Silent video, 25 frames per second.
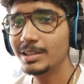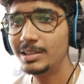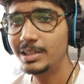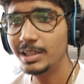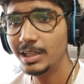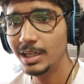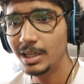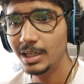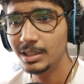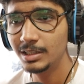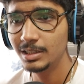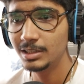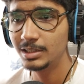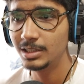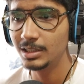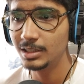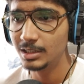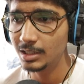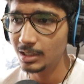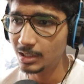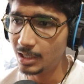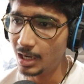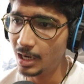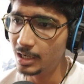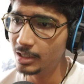say this is
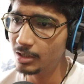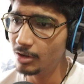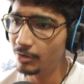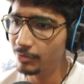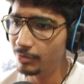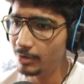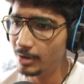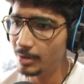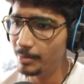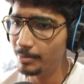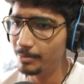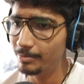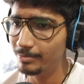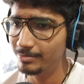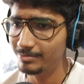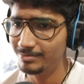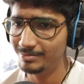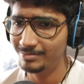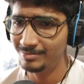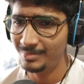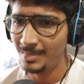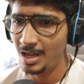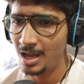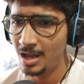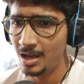a kind of
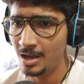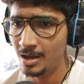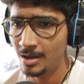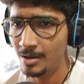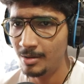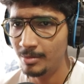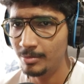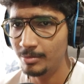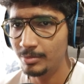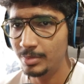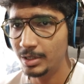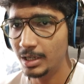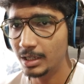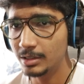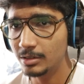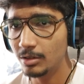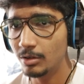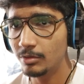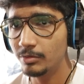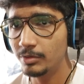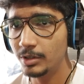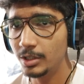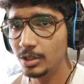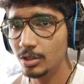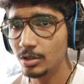a
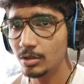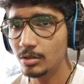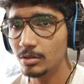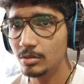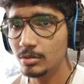breakdown video.